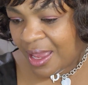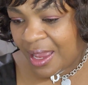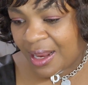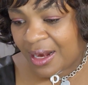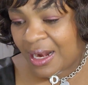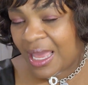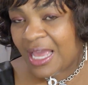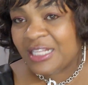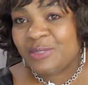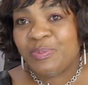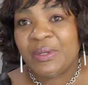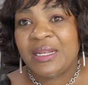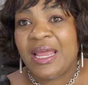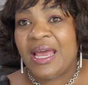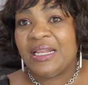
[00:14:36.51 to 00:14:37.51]
And last
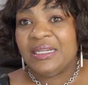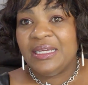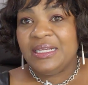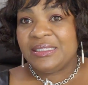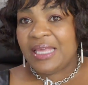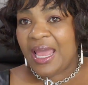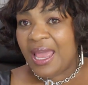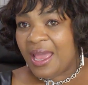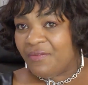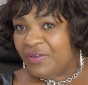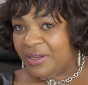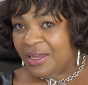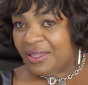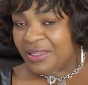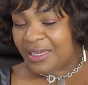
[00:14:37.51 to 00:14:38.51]
but not least, I have
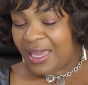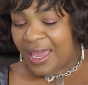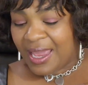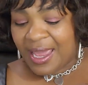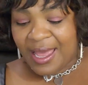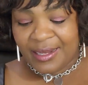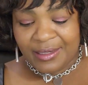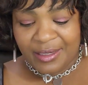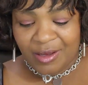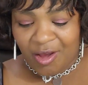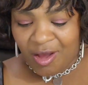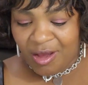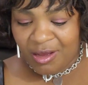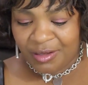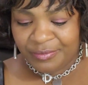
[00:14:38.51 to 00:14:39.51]
another Kayali,
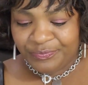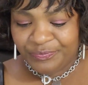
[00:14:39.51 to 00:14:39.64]
y'all.